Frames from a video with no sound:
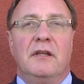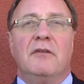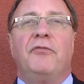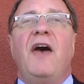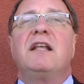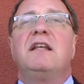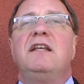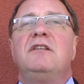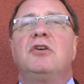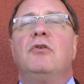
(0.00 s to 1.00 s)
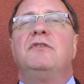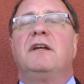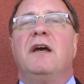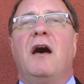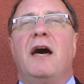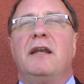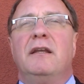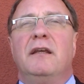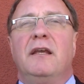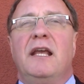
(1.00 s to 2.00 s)
the fact that he turned to God
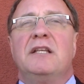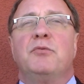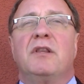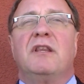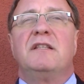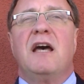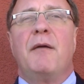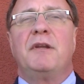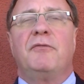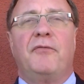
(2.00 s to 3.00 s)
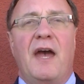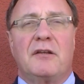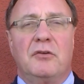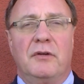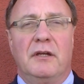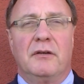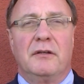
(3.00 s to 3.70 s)
is what the dominant factor here.